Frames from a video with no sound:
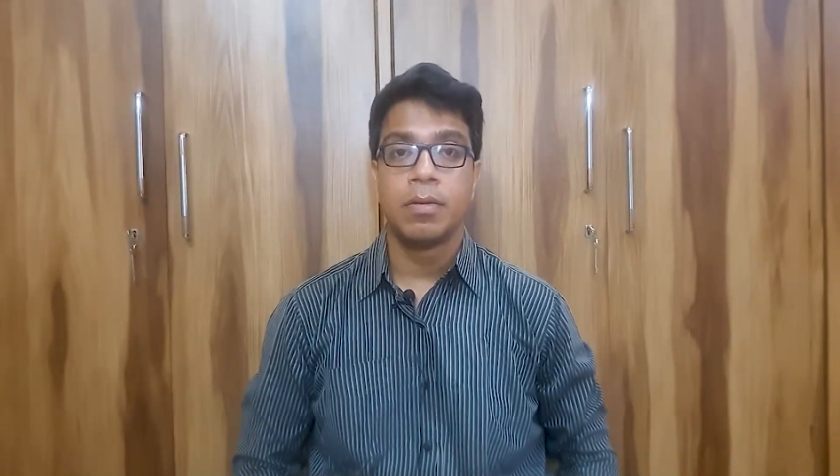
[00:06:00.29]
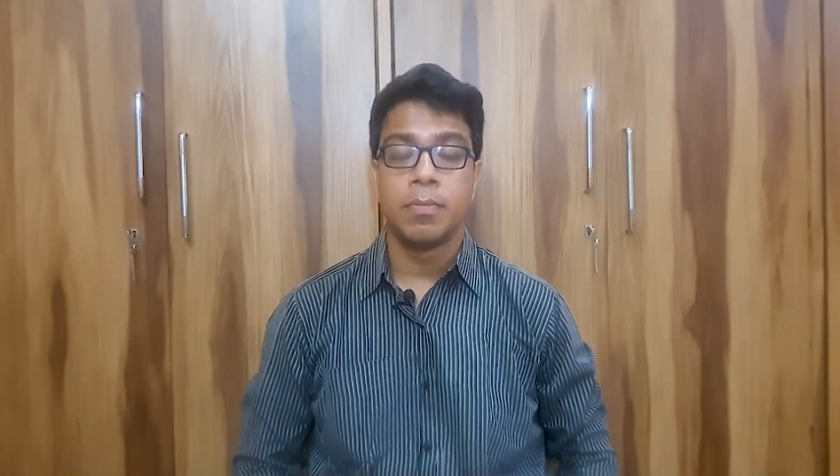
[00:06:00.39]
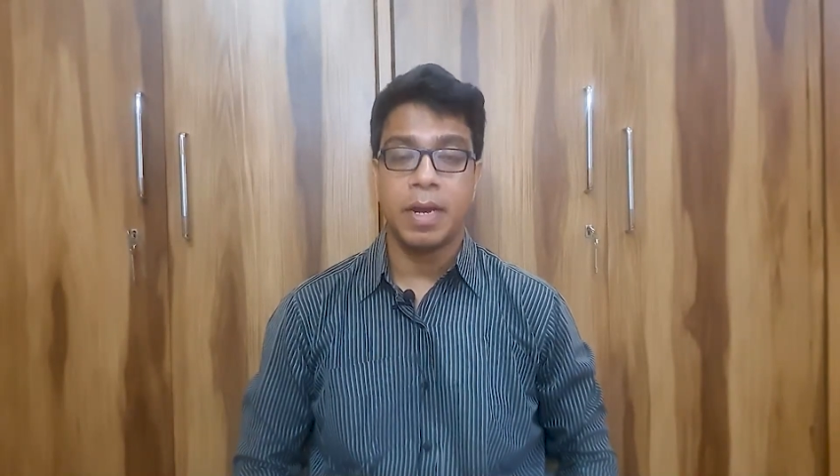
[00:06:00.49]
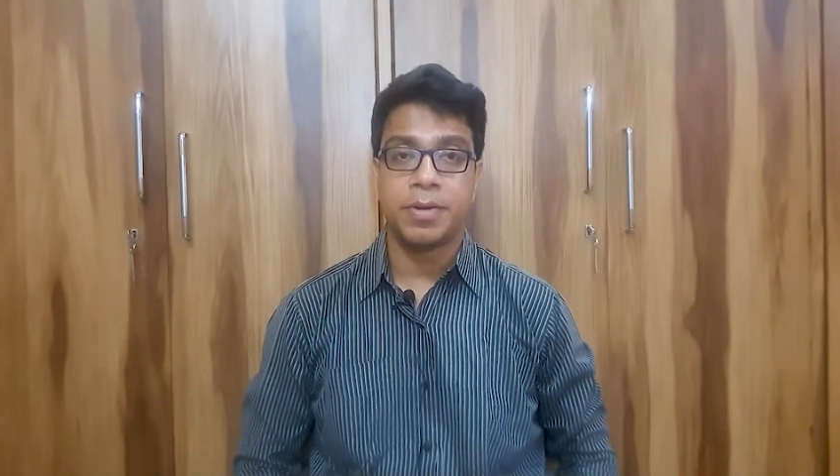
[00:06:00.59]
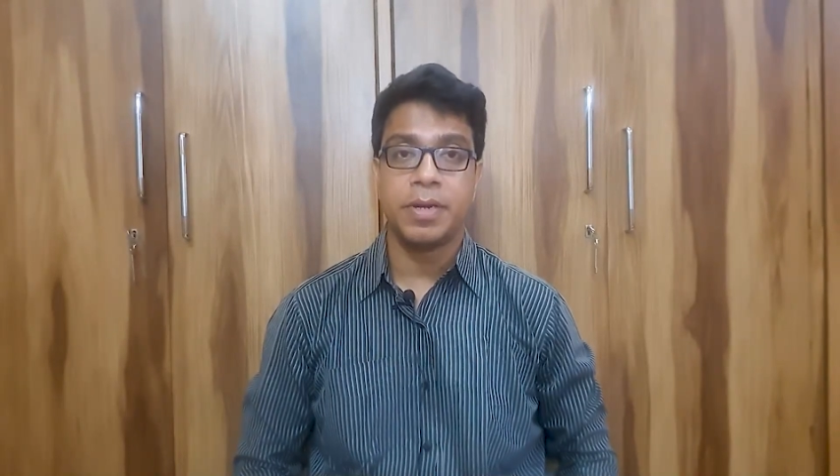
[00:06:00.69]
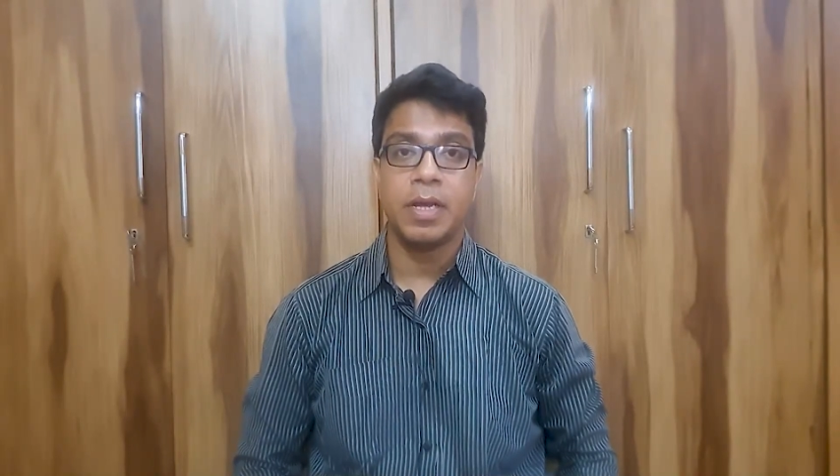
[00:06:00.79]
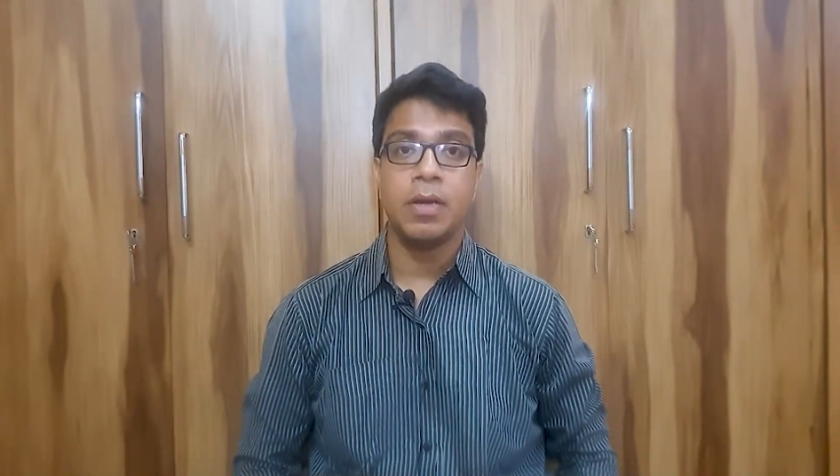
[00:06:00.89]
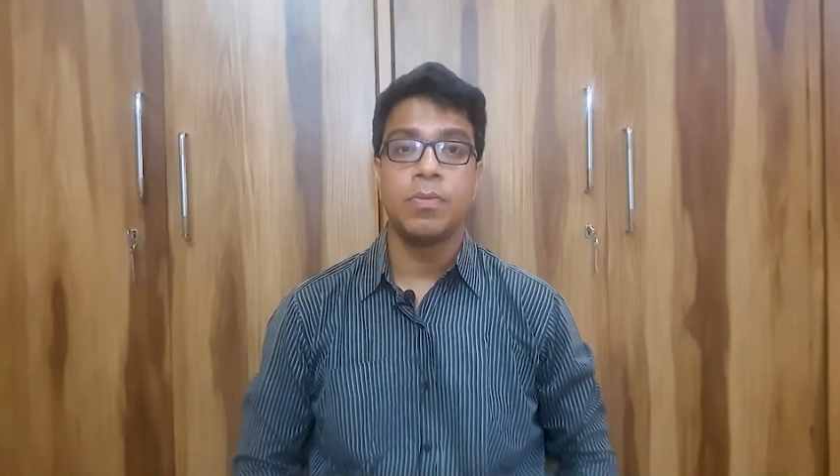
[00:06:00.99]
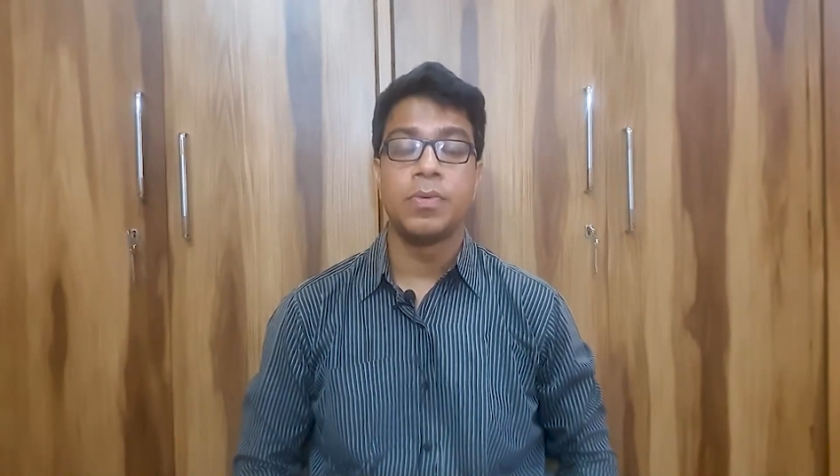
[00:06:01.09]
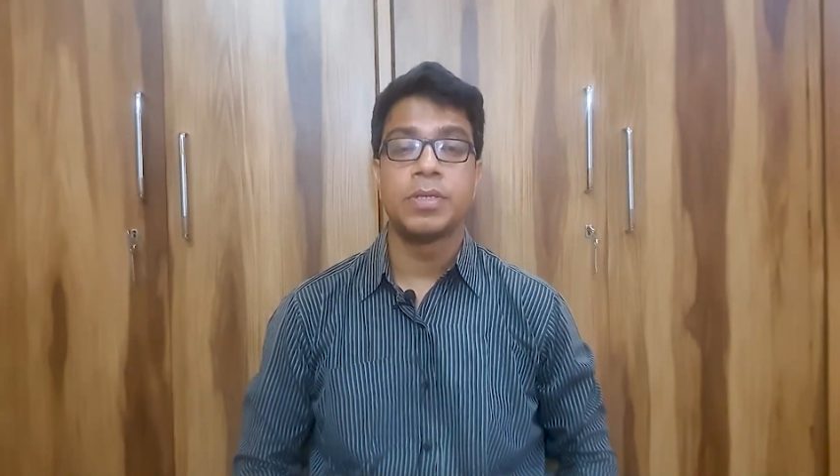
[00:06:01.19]

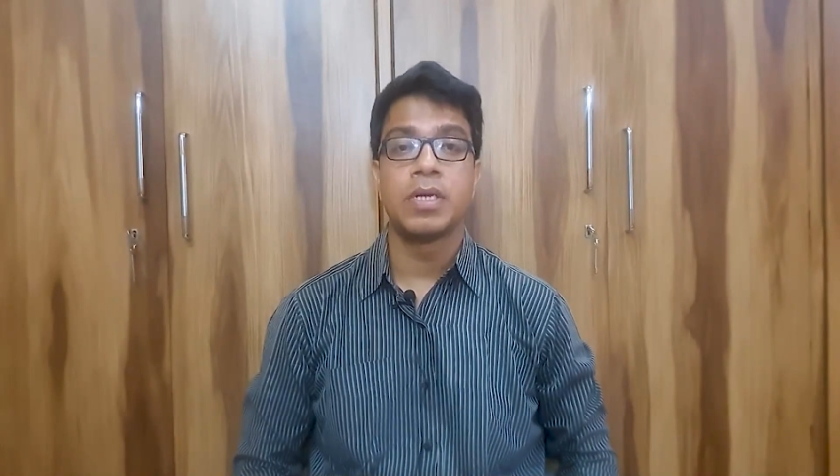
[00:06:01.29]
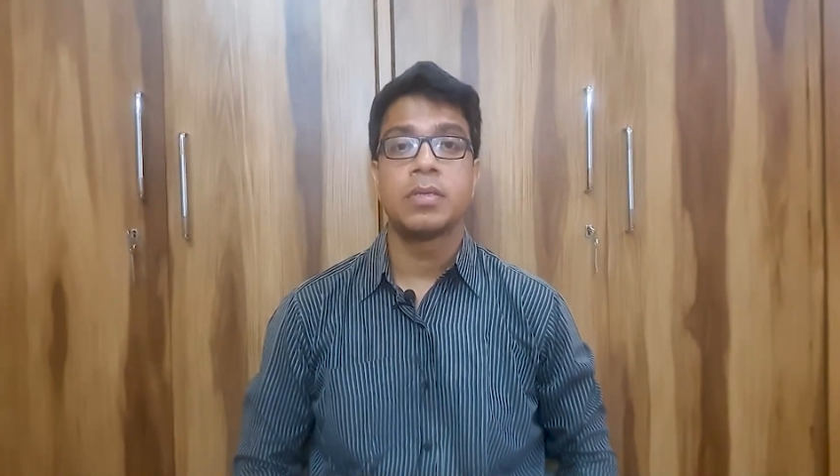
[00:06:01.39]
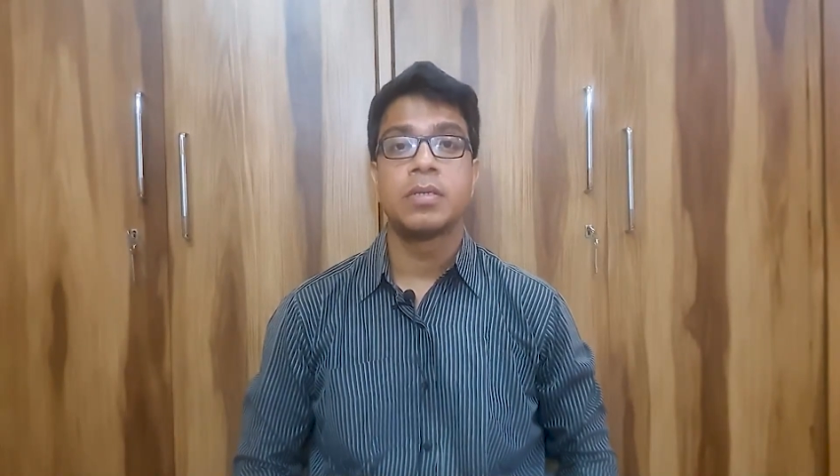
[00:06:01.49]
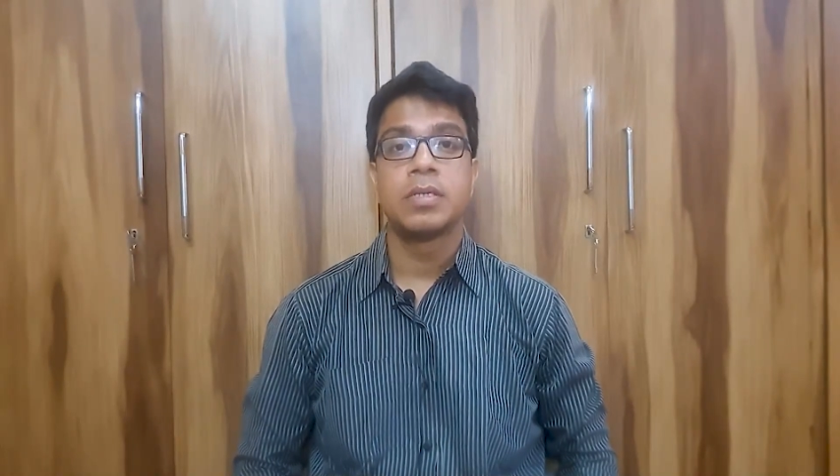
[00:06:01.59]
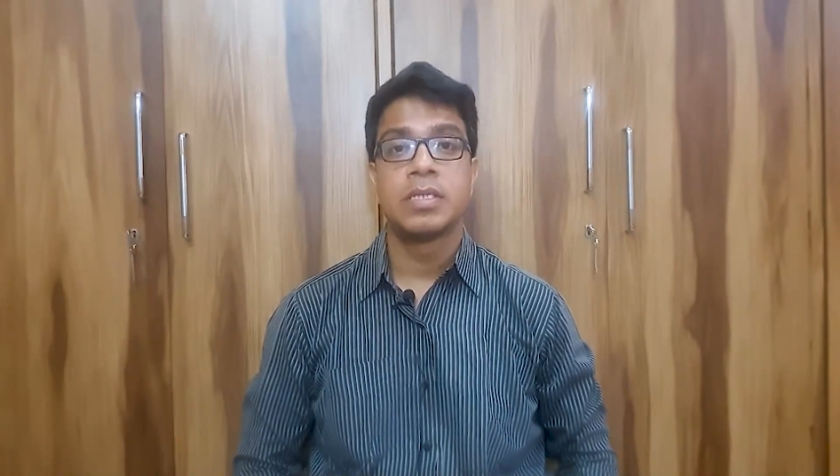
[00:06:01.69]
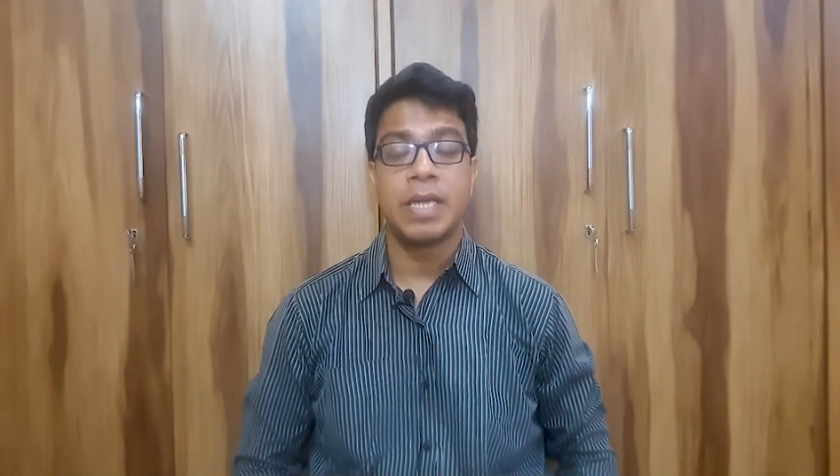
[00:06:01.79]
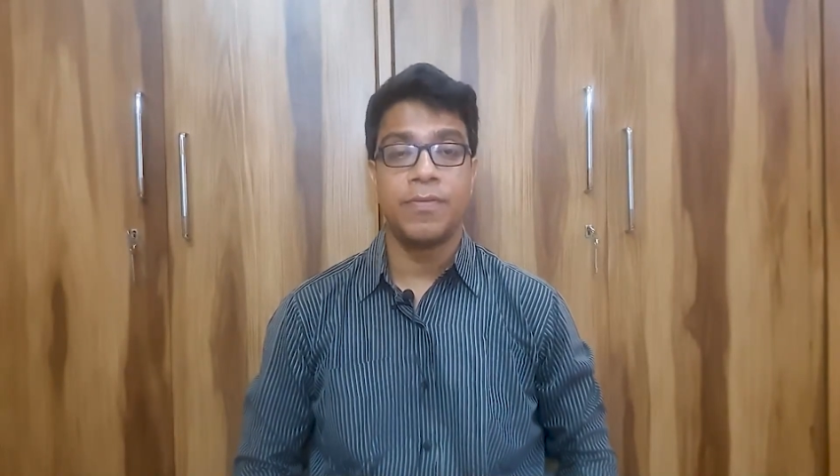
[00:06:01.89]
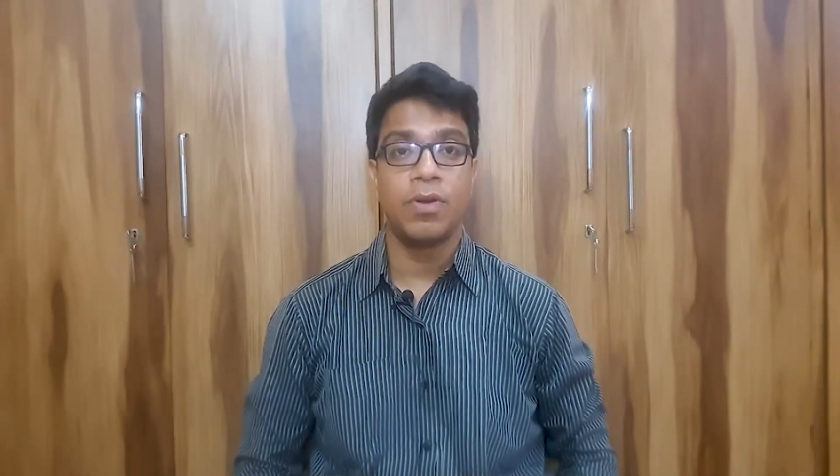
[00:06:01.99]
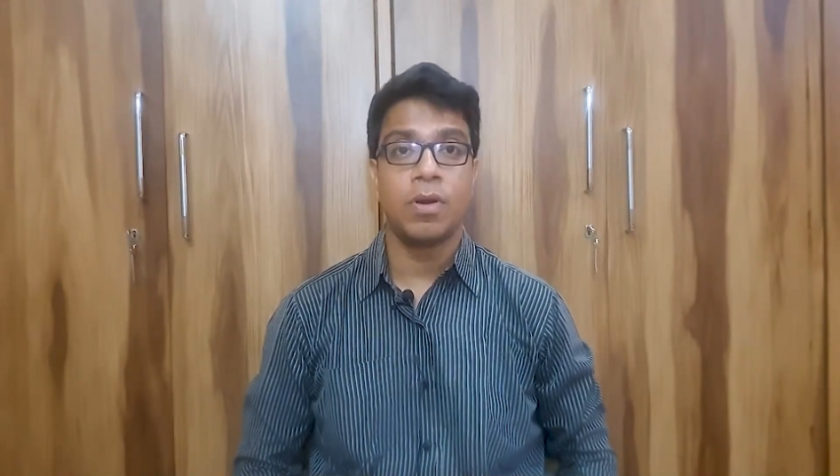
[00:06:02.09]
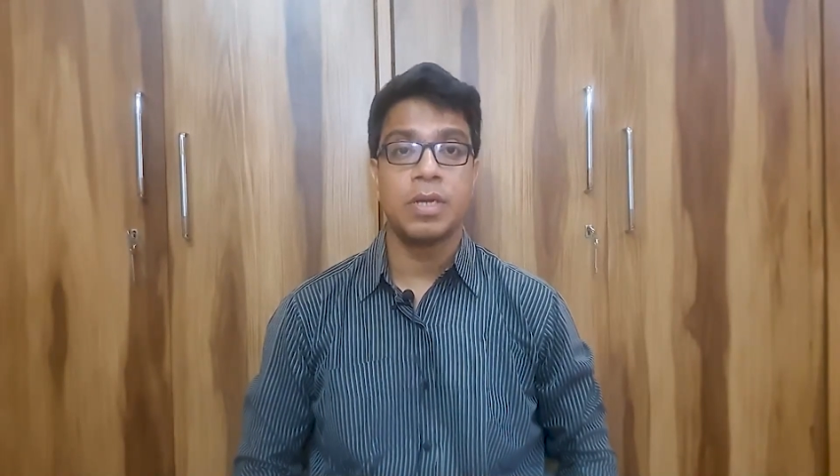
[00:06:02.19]
bacteria which are
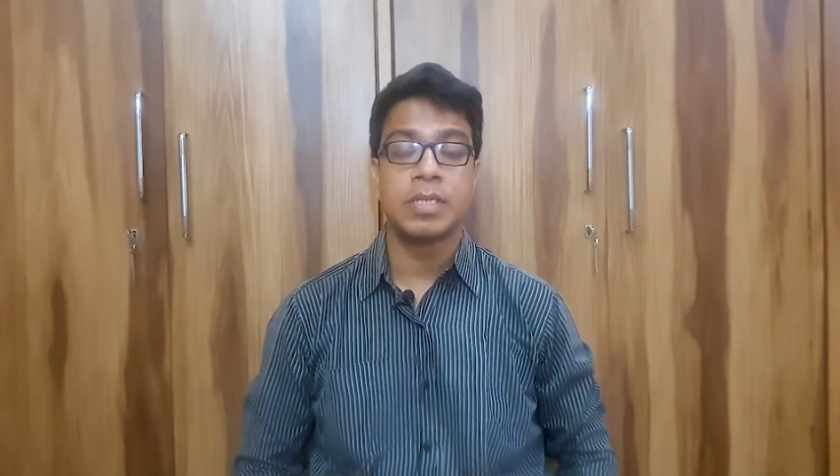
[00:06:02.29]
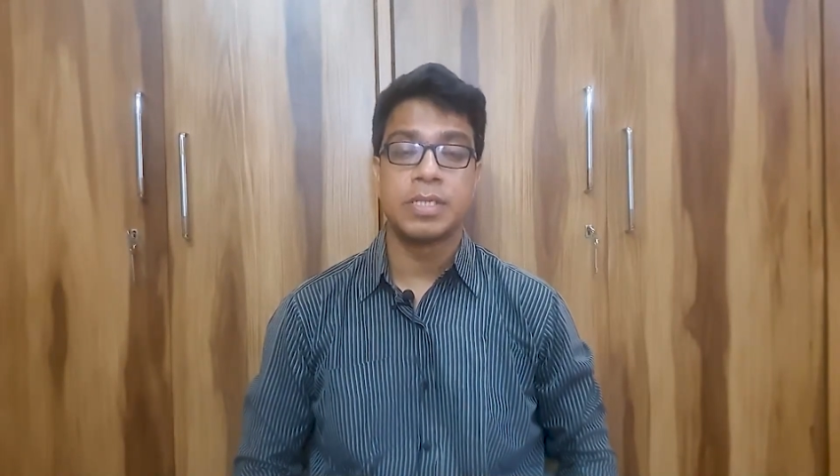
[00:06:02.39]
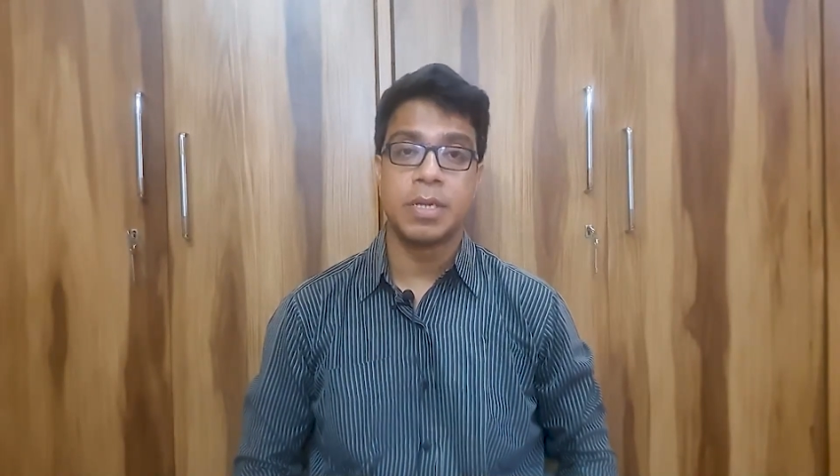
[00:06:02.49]
Staphylococcus and